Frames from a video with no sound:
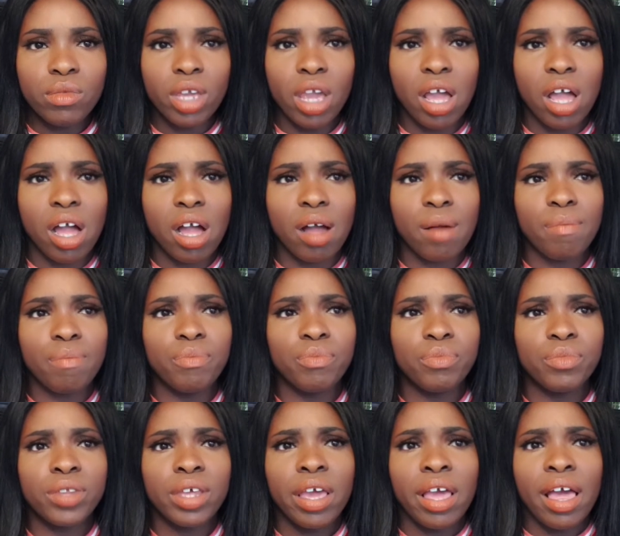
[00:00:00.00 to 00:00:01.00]

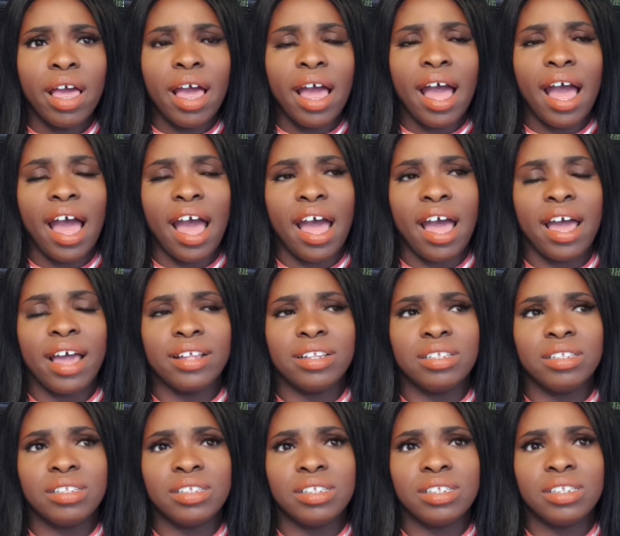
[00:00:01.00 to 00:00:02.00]
Um,
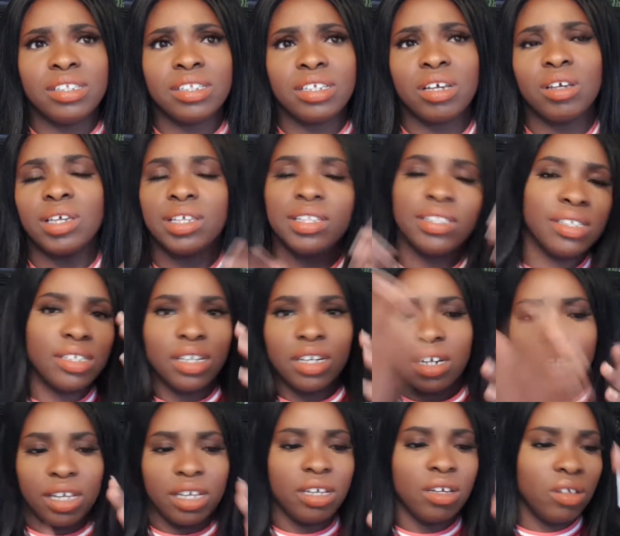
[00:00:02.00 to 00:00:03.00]
and
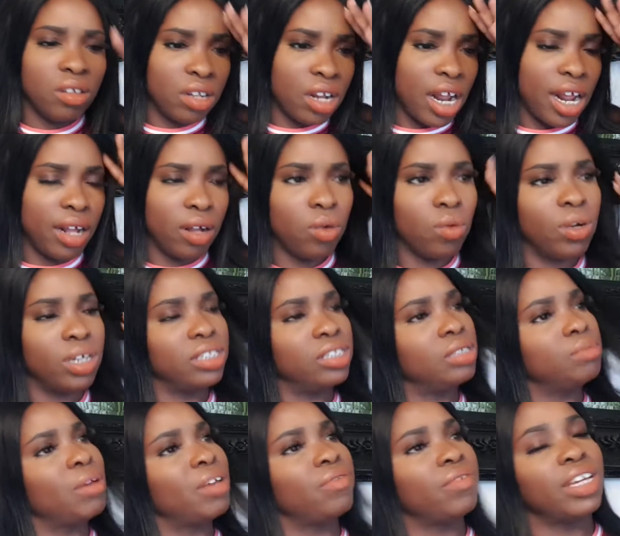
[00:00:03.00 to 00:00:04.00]
instantly, like
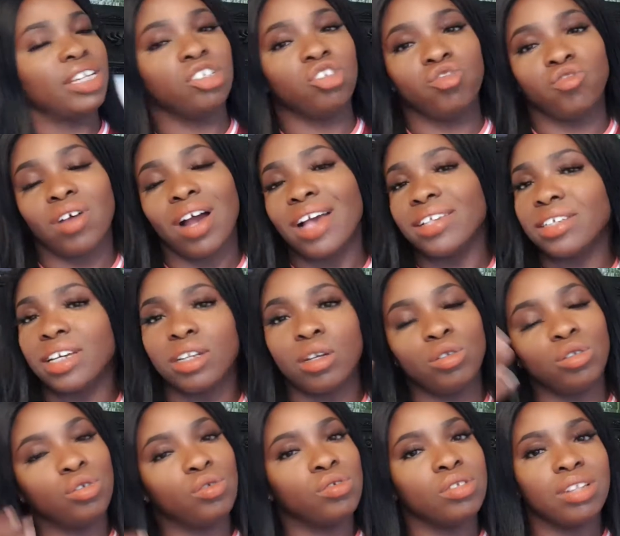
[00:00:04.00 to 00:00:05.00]
once my face dries, I
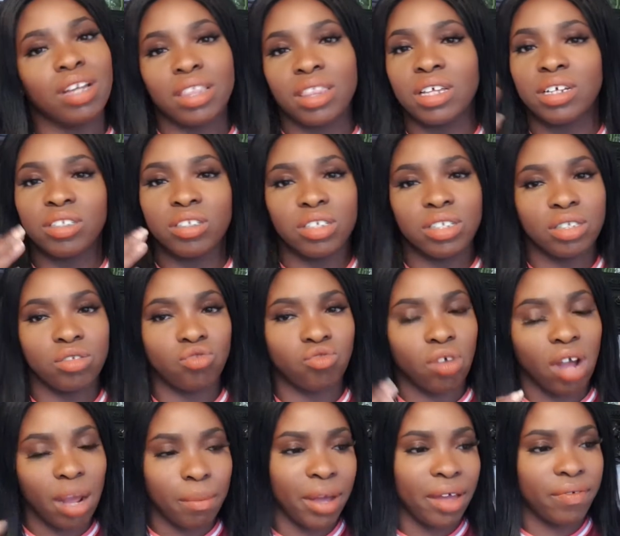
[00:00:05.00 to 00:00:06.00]
don't use nothing to
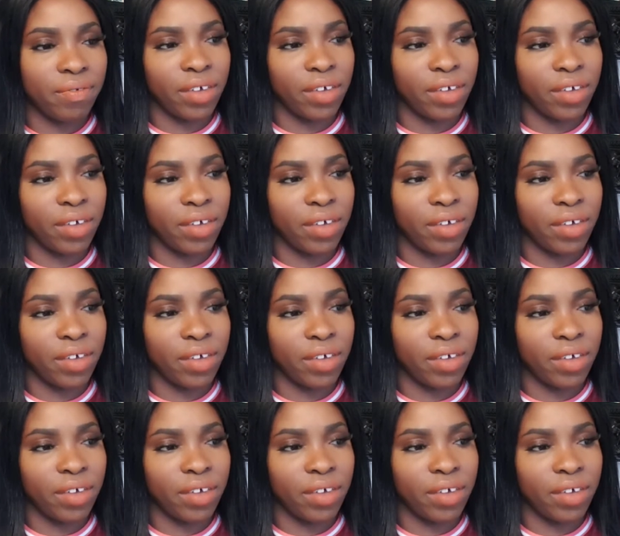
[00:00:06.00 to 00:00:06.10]
dry my